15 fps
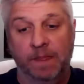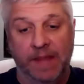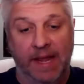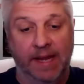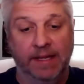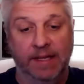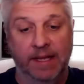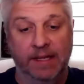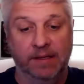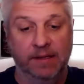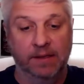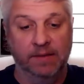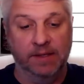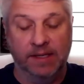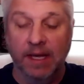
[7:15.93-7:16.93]
And then
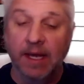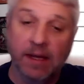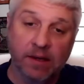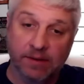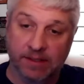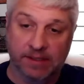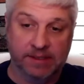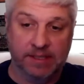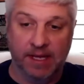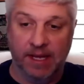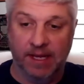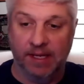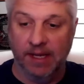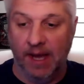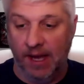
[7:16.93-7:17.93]
the kick on this
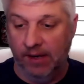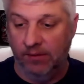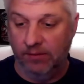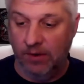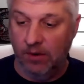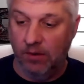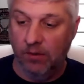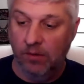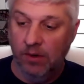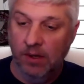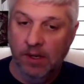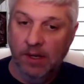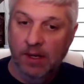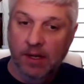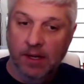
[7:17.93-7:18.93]
thing, I don't know,
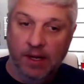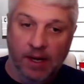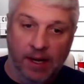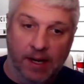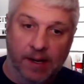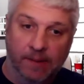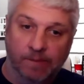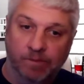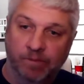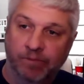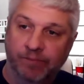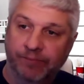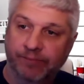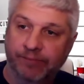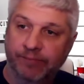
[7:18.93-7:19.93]
my
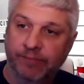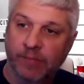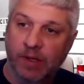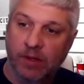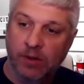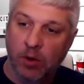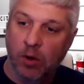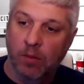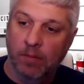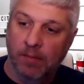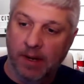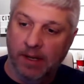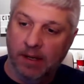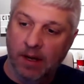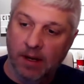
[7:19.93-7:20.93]

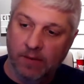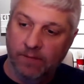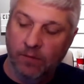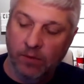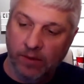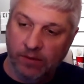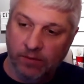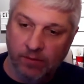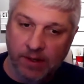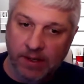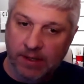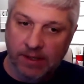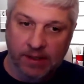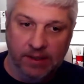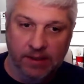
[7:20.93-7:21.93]
Glock
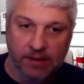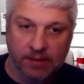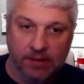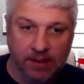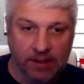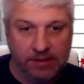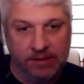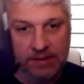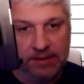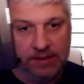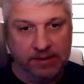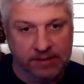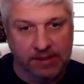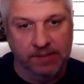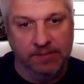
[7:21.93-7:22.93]
43 doesn't
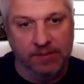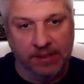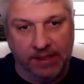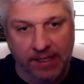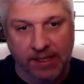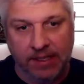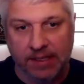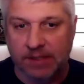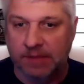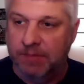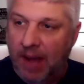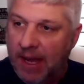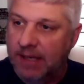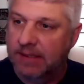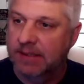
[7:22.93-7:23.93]
seem to kick as
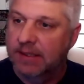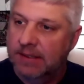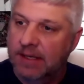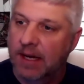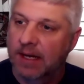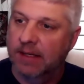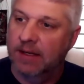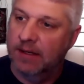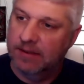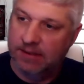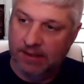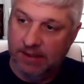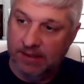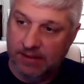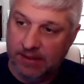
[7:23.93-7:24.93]
bad as this guy does,
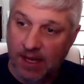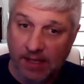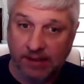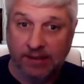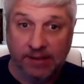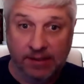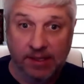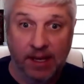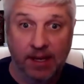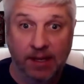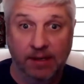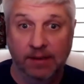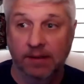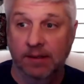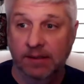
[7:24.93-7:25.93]
and it's not that,
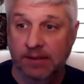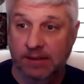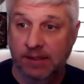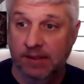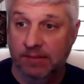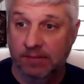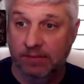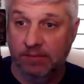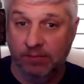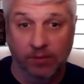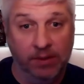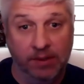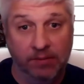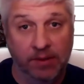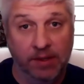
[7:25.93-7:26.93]
it's the
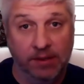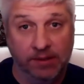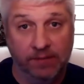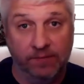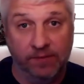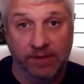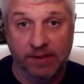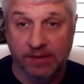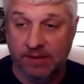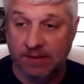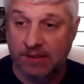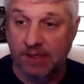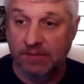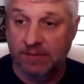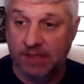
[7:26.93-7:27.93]
really relatively the
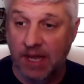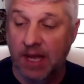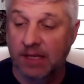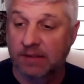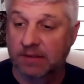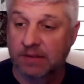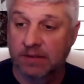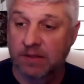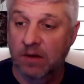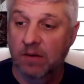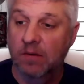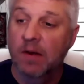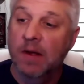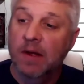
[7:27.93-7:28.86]
same size, so